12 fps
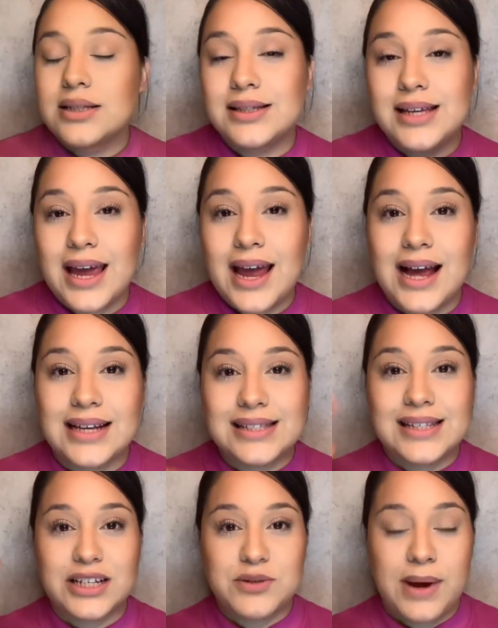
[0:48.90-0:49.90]
today I
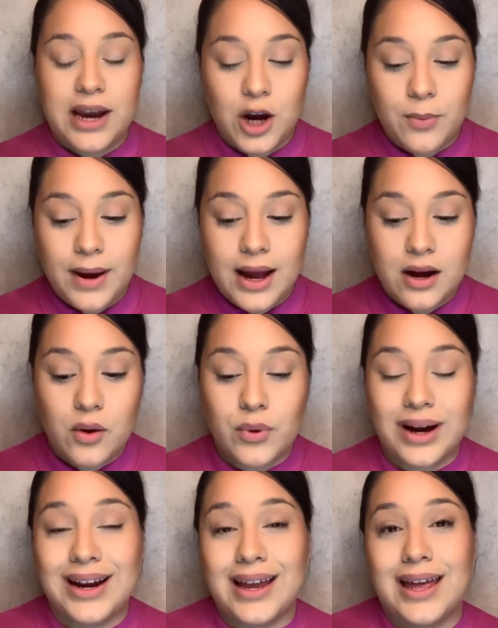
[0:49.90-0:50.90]
slicked my hair back. We're
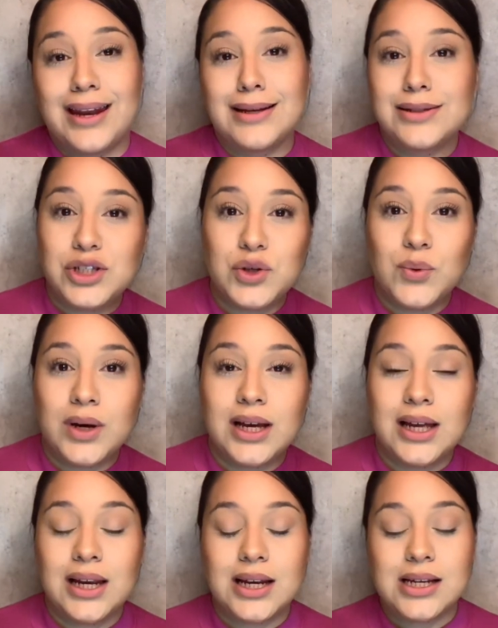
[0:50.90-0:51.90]
gonna get into
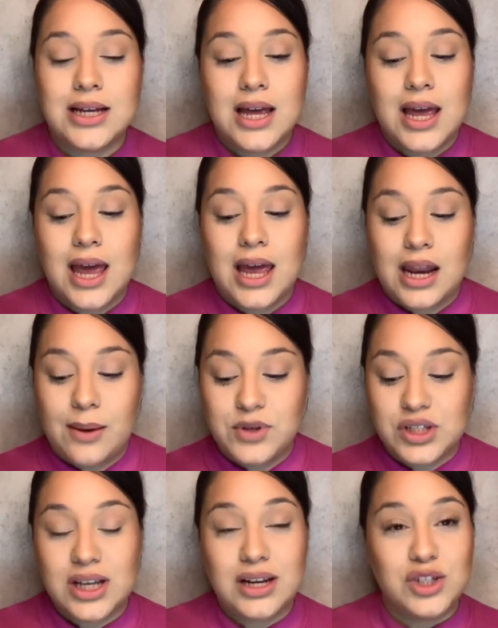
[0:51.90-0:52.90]
it. And I'm
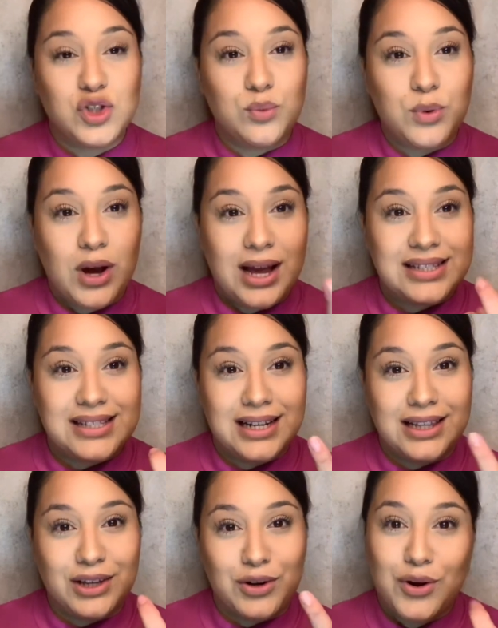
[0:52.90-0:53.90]
just gonna zoom you guys in
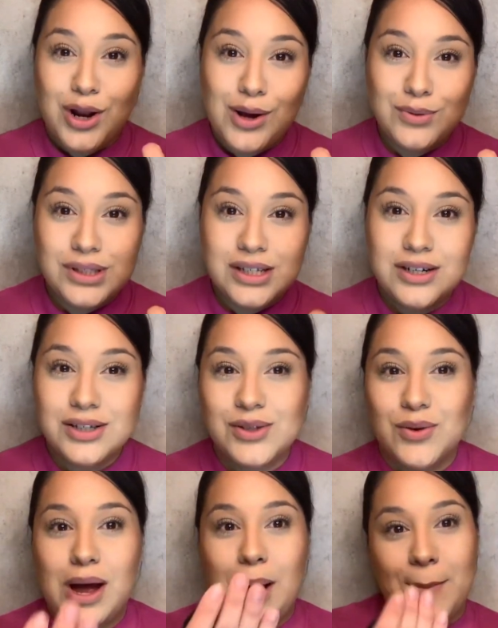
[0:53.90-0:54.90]
a little closer.
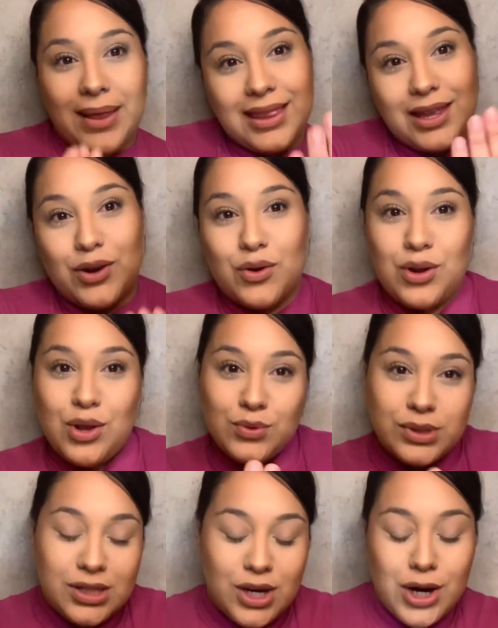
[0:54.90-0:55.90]
So come a little
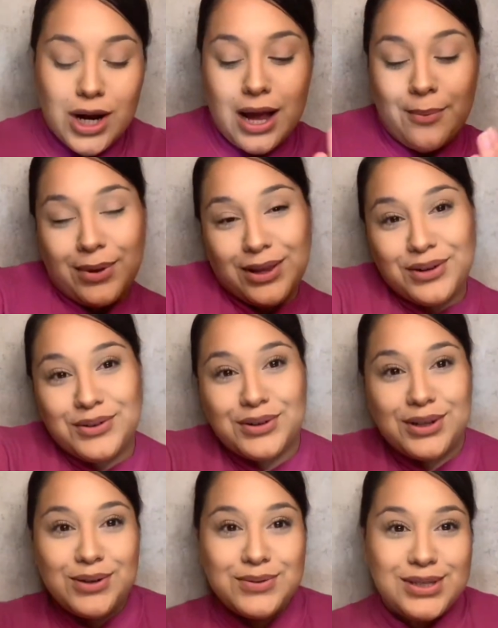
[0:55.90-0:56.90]
closer, come a little
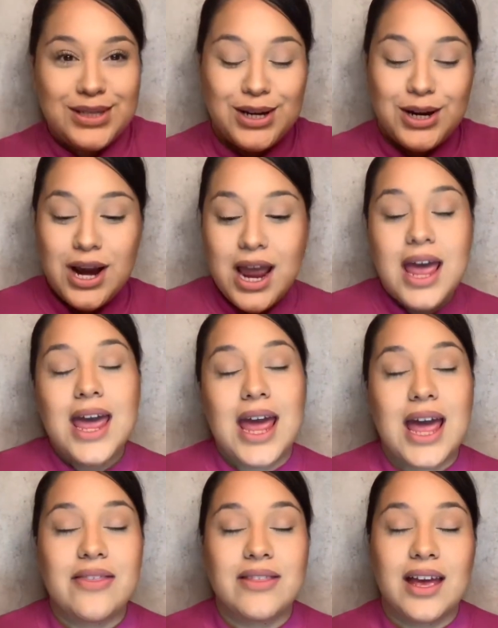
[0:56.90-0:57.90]
closer.
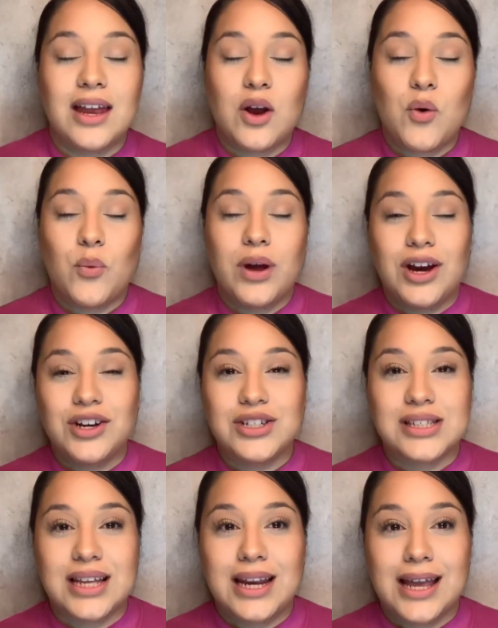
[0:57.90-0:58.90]
And then we are
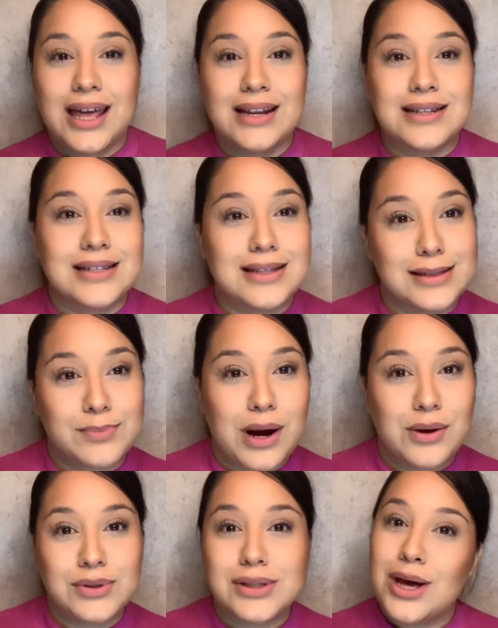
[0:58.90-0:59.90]
just gonna get into these
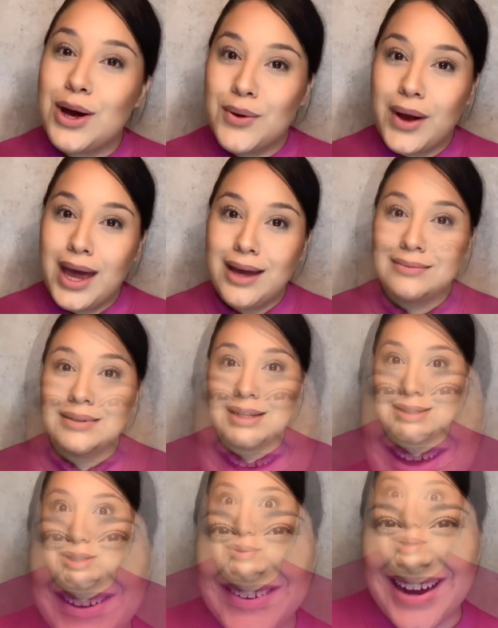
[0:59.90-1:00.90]
brows, okay?
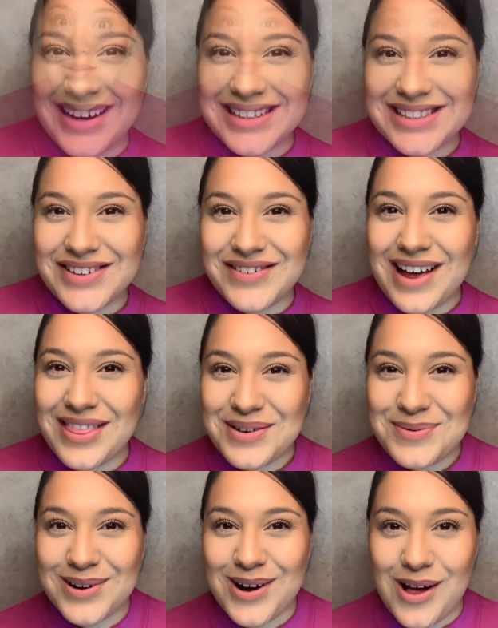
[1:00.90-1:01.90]
All right, so now
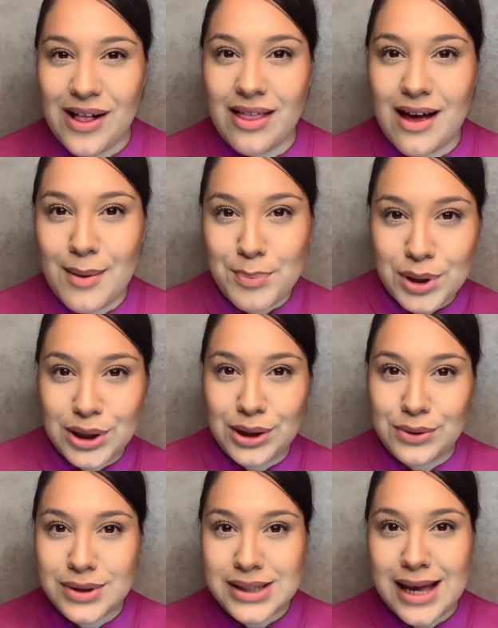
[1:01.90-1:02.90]
that we're all up
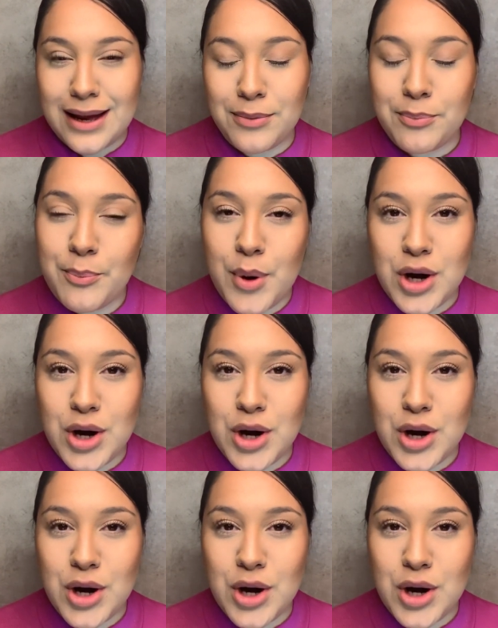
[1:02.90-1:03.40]
close and